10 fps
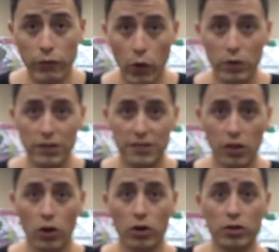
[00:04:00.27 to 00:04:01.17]
focus
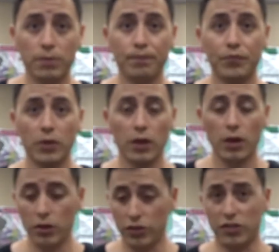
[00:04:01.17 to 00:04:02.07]
on
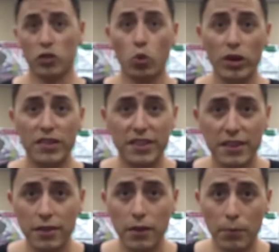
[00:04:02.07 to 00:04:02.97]
just
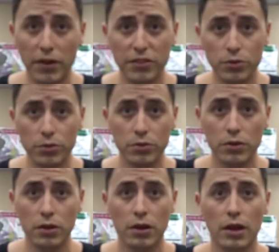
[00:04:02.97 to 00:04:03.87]
squeezing the muscle,
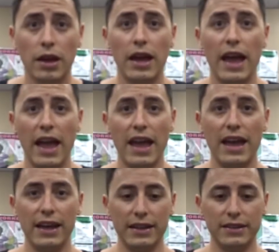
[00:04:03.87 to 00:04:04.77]

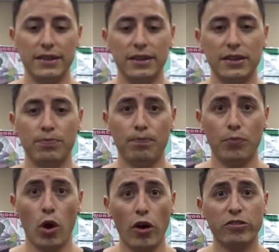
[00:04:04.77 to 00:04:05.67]
and
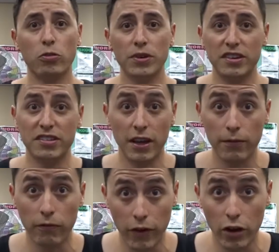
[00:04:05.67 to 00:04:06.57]
also because
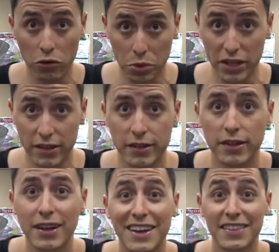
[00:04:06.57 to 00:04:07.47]
I'm very weak.
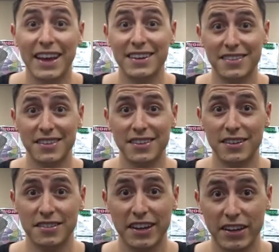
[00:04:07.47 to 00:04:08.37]
That is
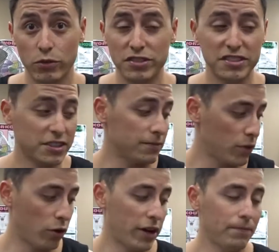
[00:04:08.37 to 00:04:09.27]
the second reason.
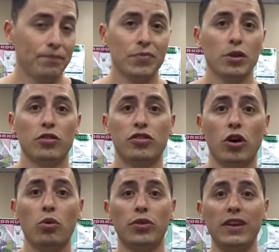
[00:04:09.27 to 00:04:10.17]
All right,
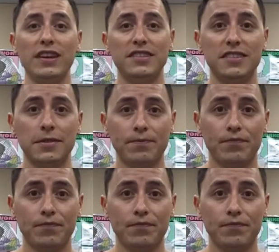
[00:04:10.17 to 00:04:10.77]
so with these,